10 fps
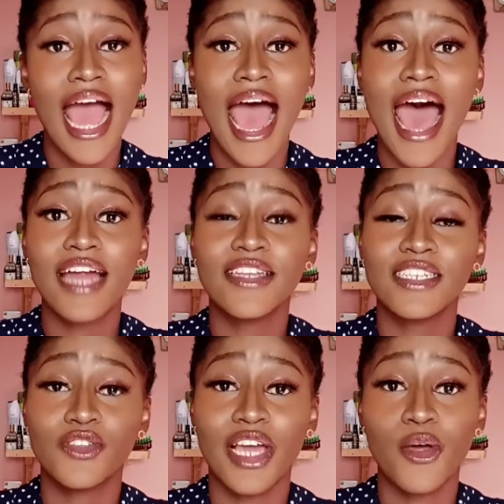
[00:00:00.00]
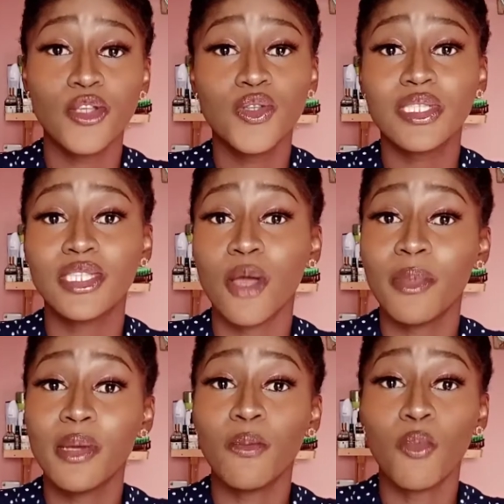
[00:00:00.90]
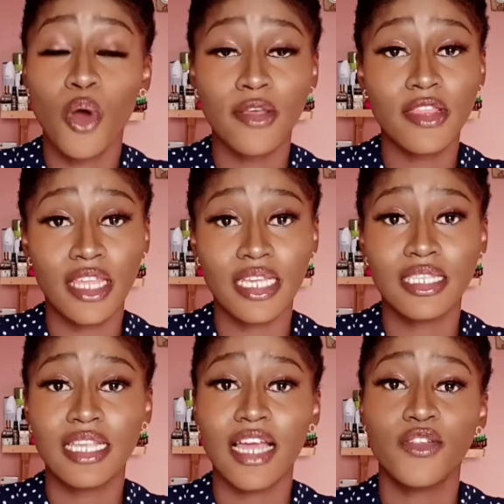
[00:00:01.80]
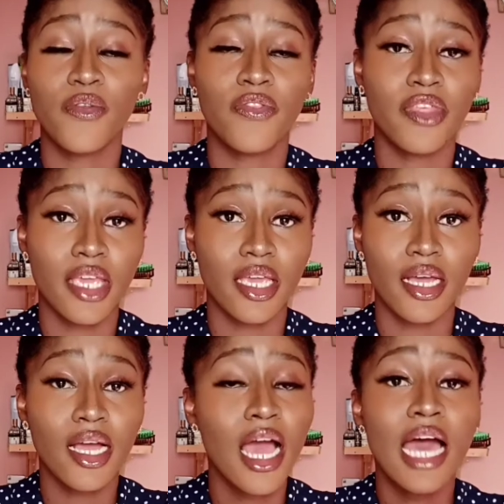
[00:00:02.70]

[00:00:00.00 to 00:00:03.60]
And you can also tell me more things that you think